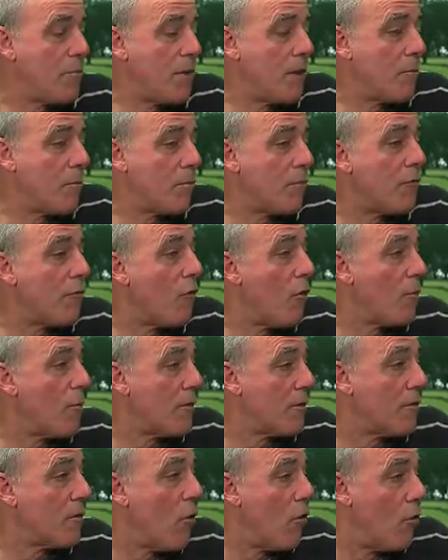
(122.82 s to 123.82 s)
be a
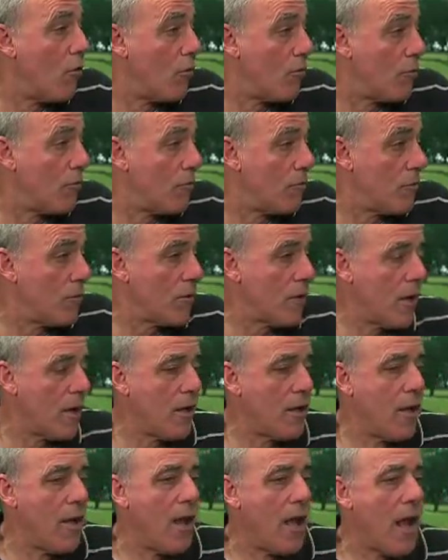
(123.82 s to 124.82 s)
performance goal.
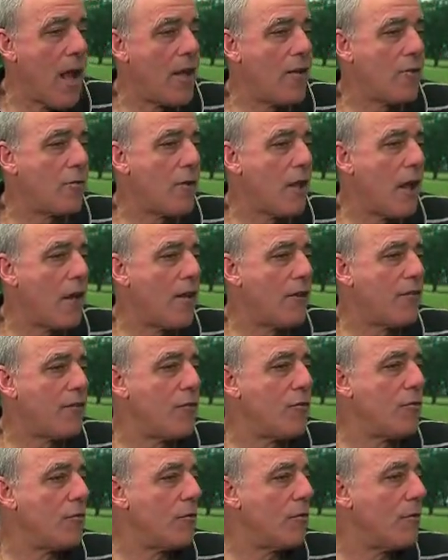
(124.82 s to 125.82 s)
Okay. And
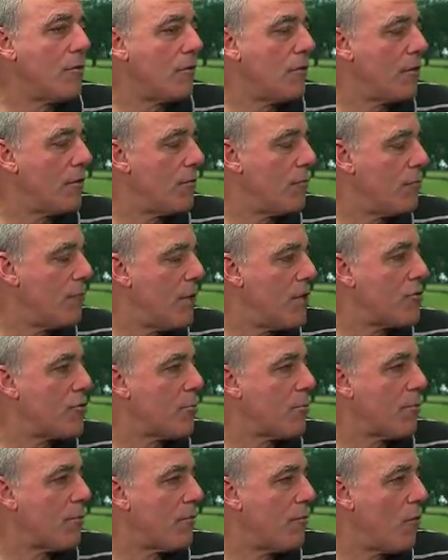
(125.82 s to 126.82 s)
if you reach
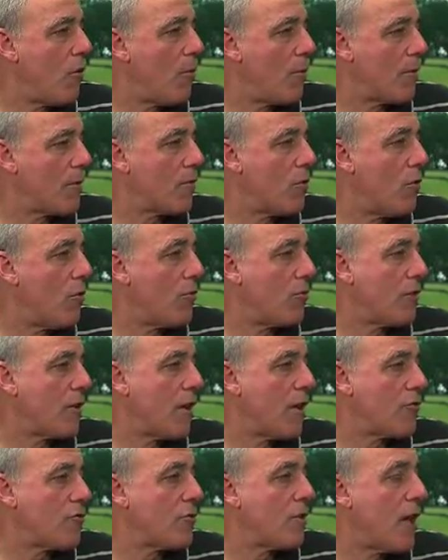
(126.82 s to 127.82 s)
your performance goals
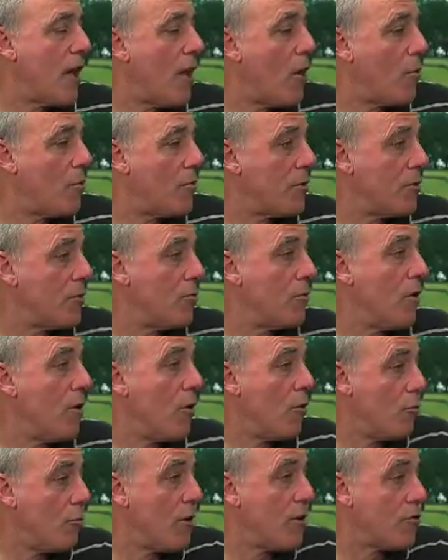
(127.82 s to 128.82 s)
again, it should help you
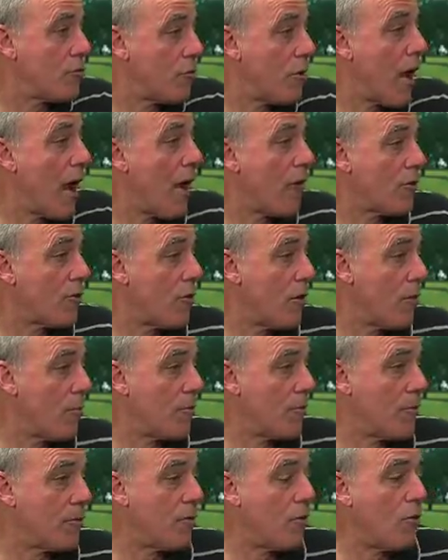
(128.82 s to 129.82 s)
reach your
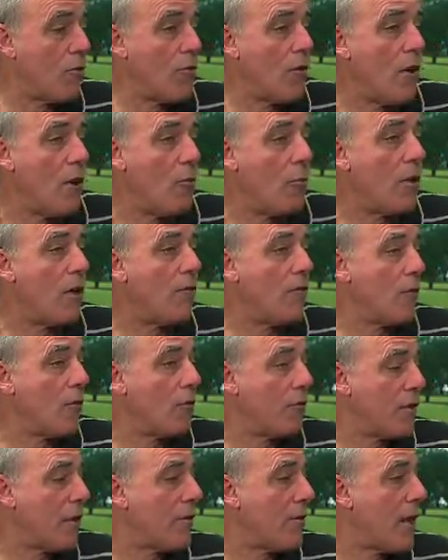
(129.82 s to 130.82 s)
outcome. So whatever
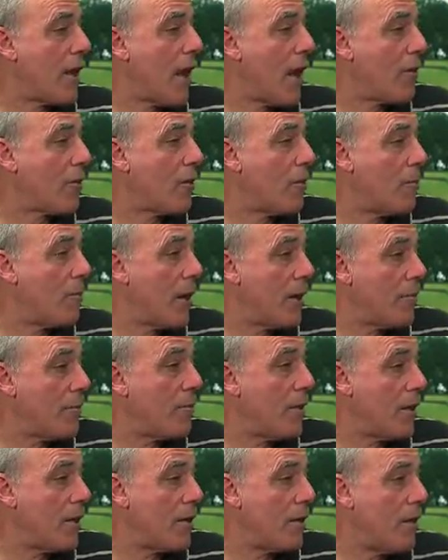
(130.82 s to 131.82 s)
that outcome
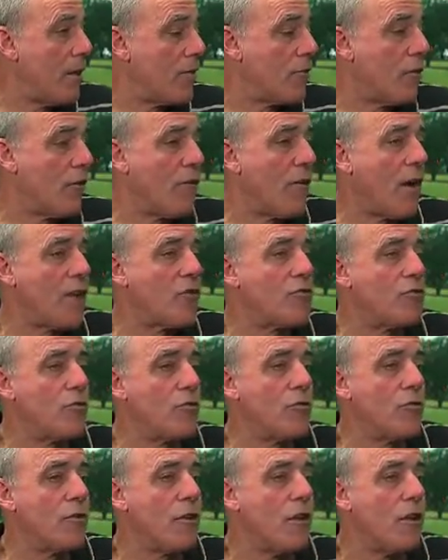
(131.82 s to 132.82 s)
might be. So if I
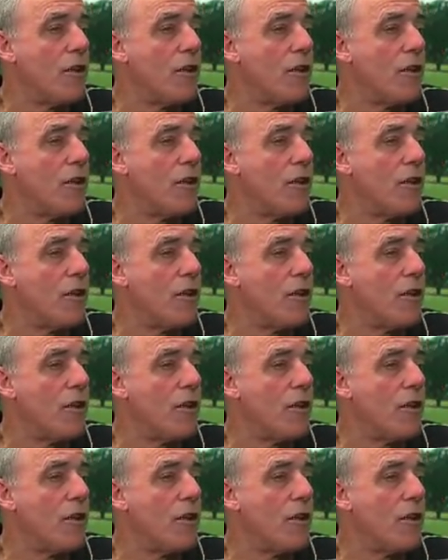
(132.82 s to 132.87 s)
shoot